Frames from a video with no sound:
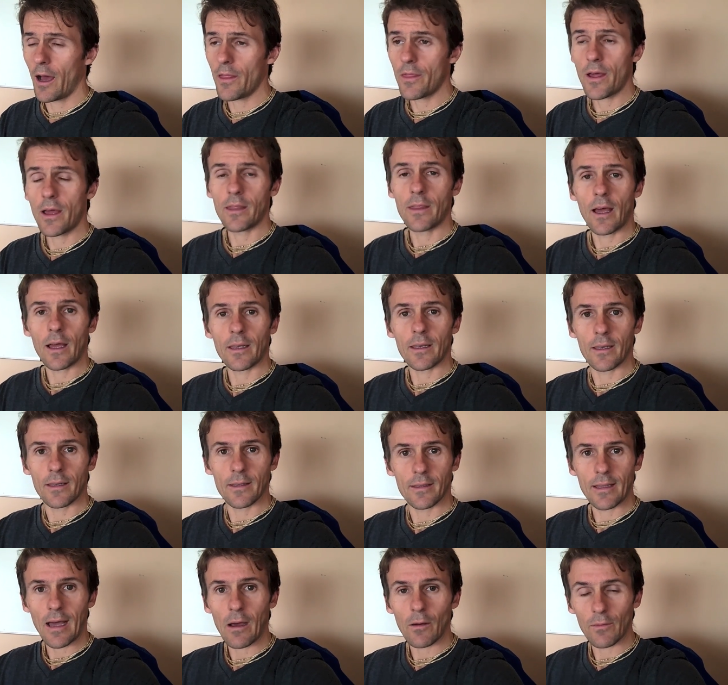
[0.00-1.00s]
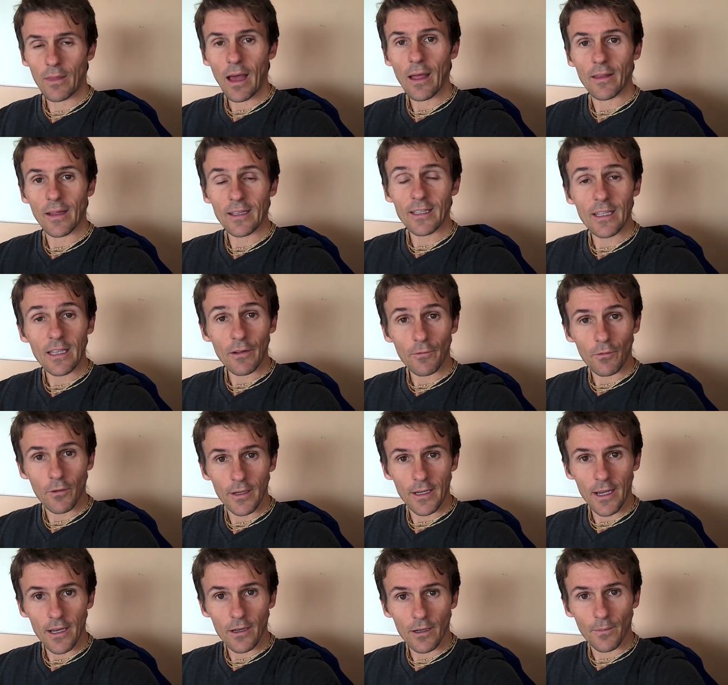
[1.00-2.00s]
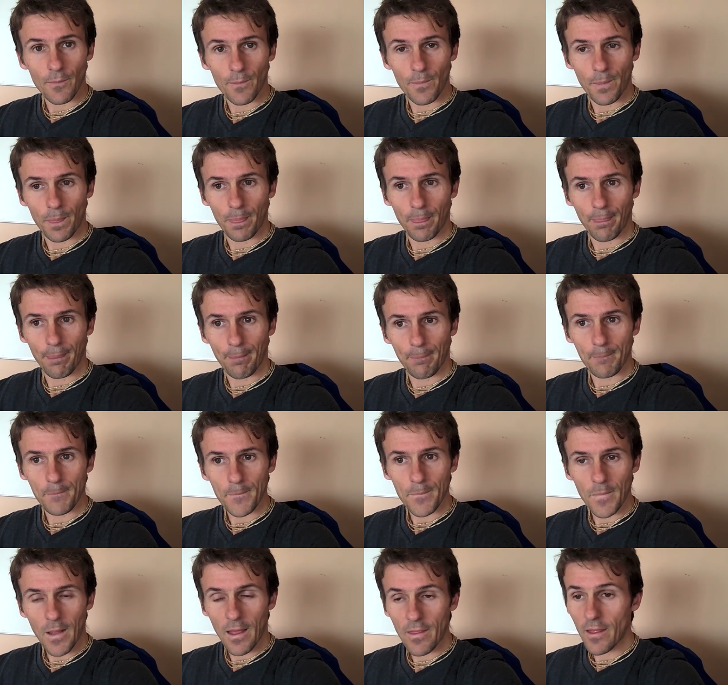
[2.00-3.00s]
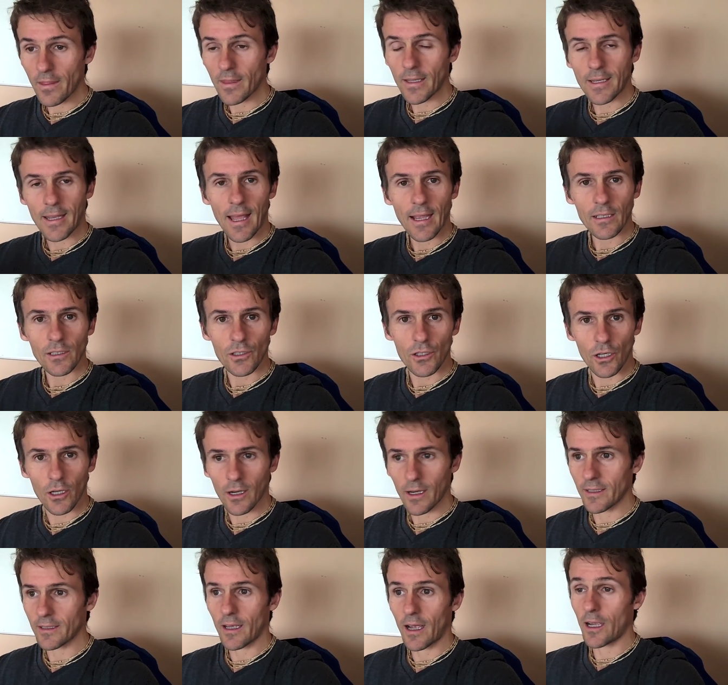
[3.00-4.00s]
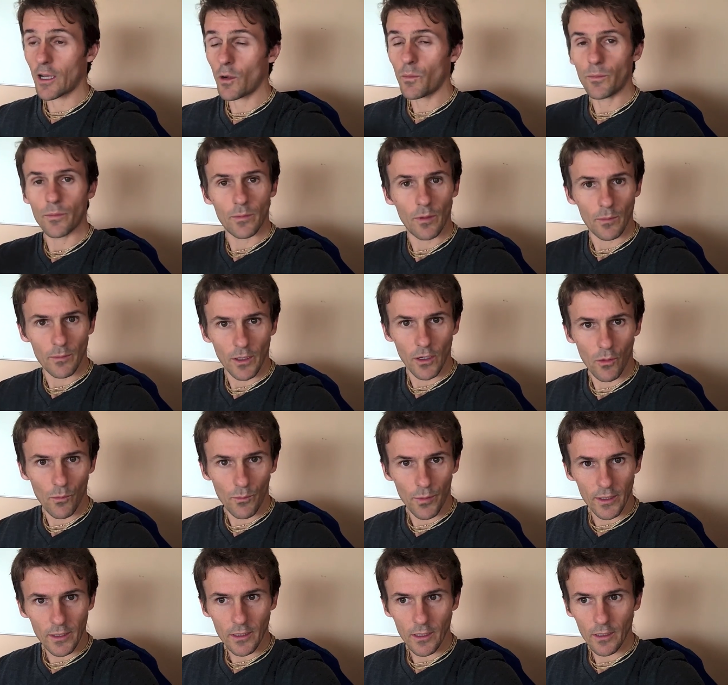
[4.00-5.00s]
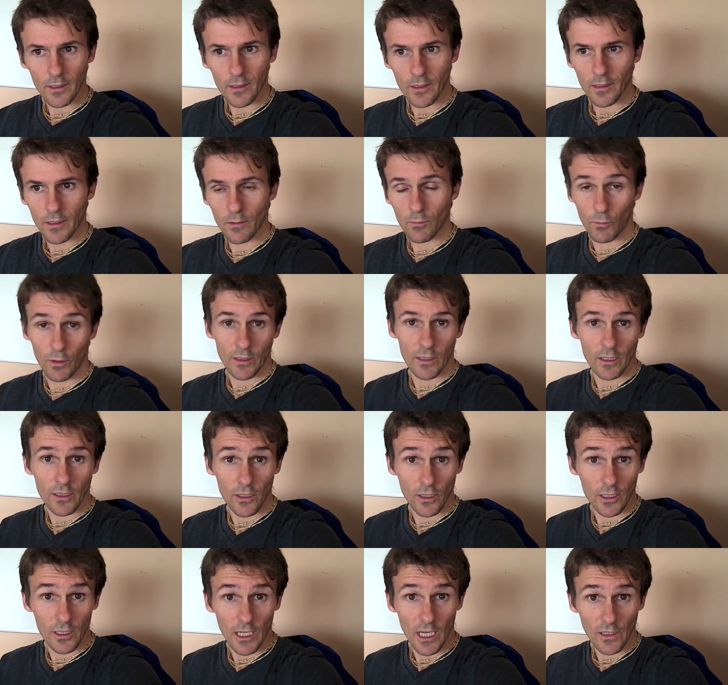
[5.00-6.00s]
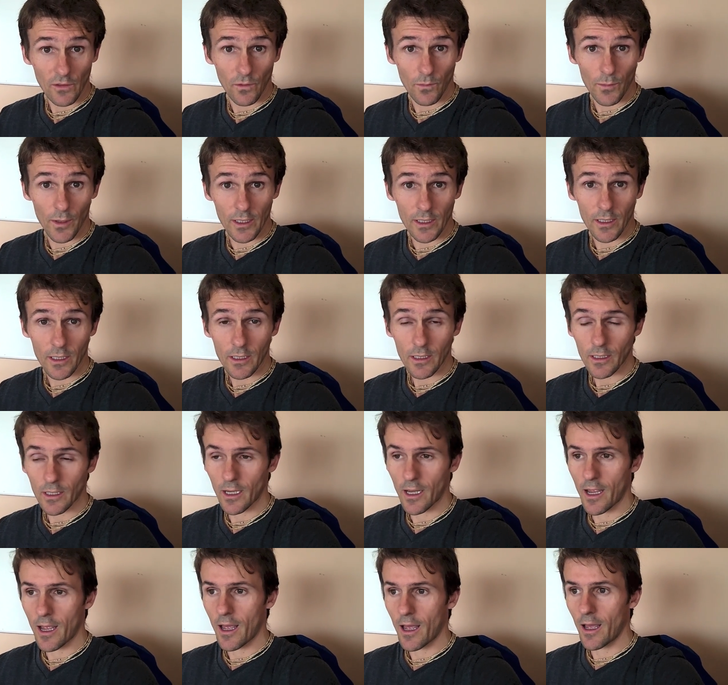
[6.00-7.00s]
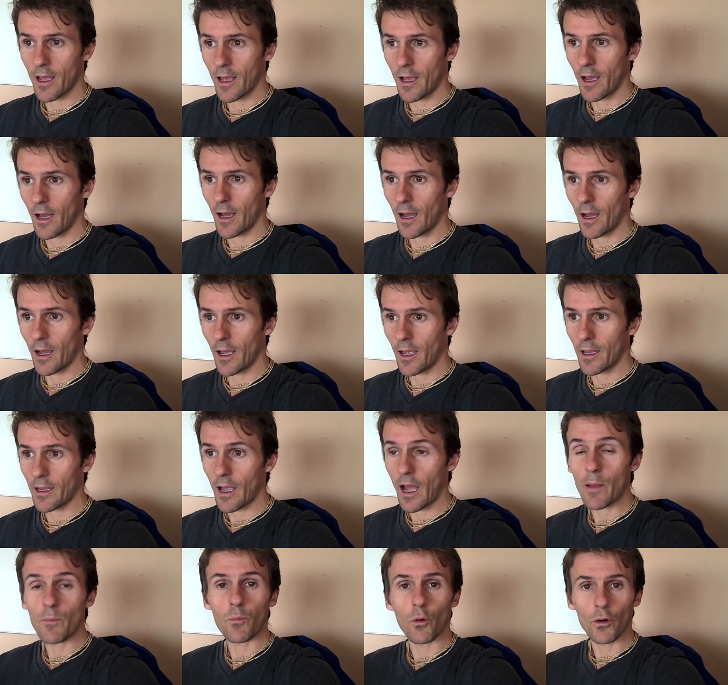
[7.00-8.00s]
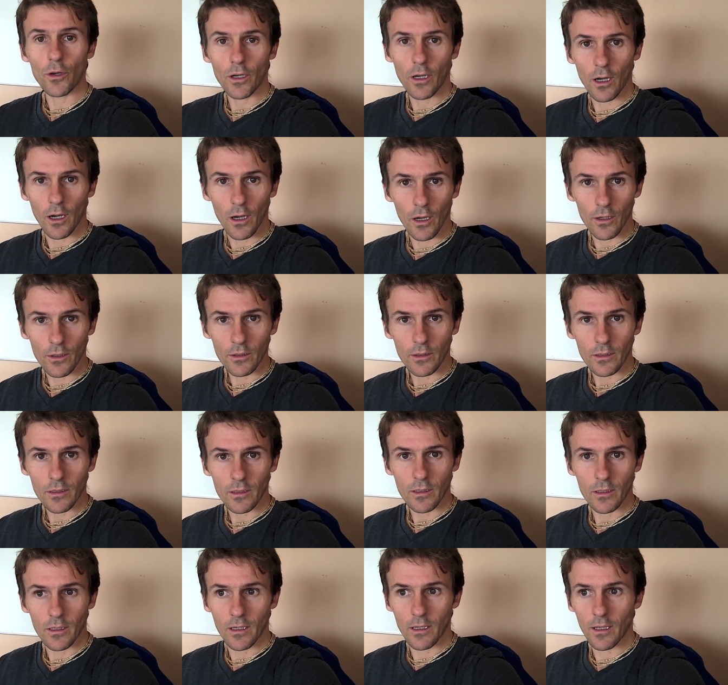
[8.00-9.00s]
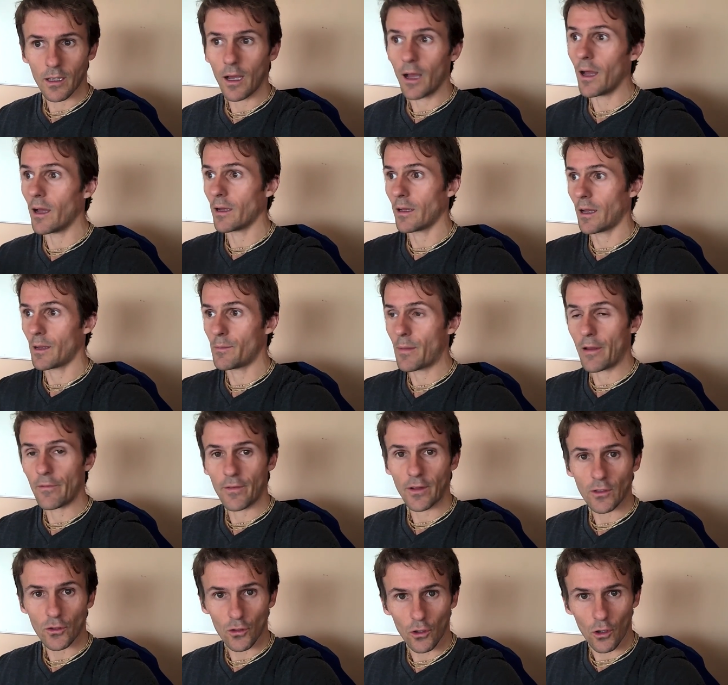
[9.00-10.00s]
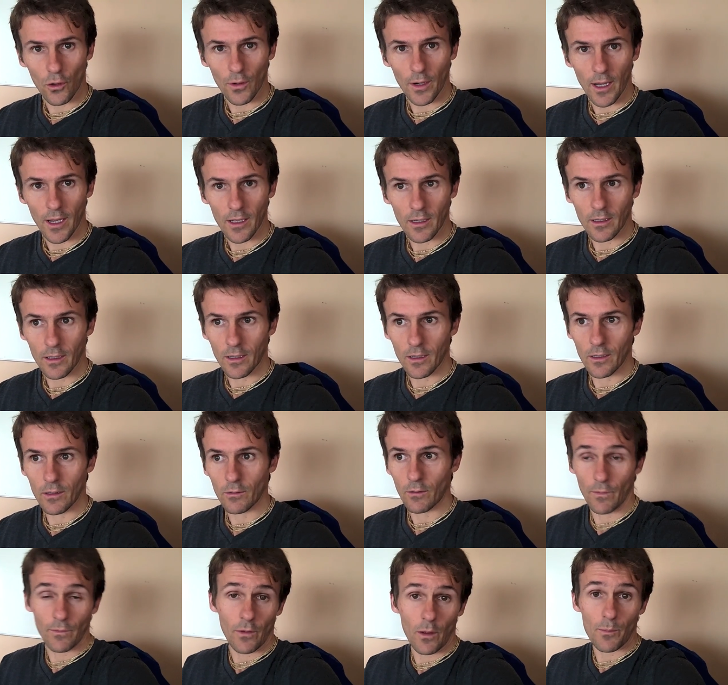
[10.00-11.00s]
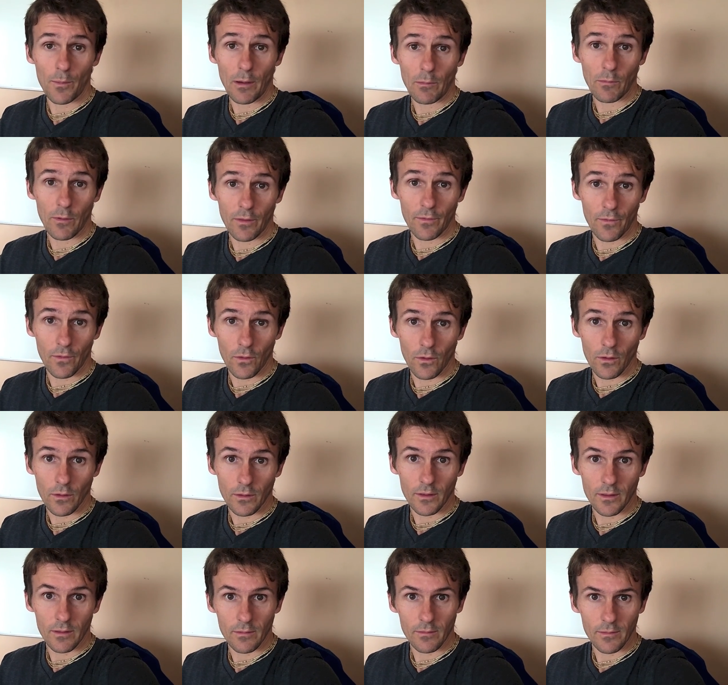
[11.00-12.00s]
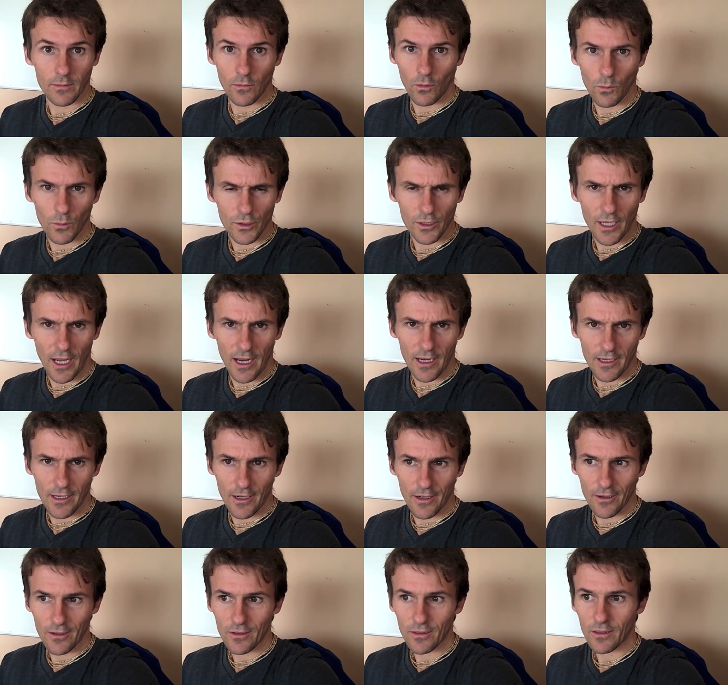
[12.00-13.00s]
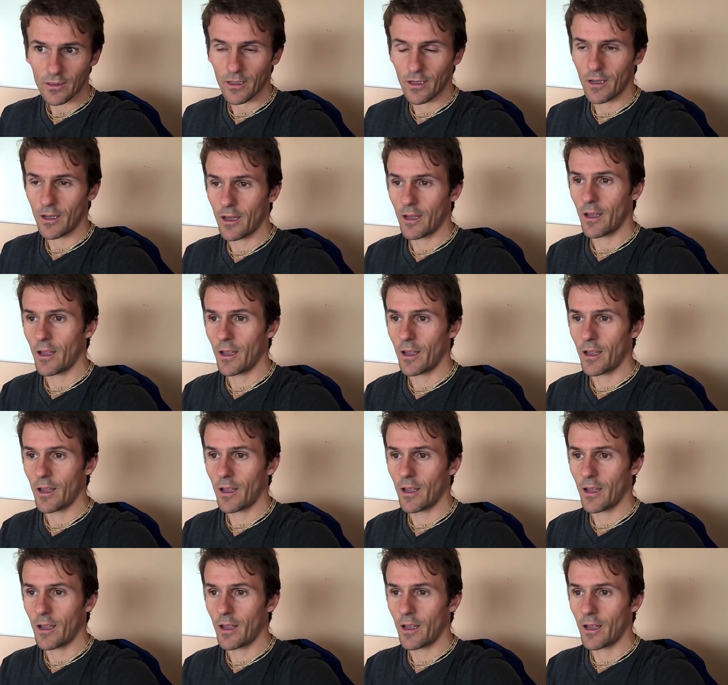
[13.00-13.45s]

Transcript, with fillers: And then that, that, that I did that for a year. And then the next year, I opened up my own business, which a successful business. I, I bought a house. I, I met Victoria, who I've now been with for almost 10 years.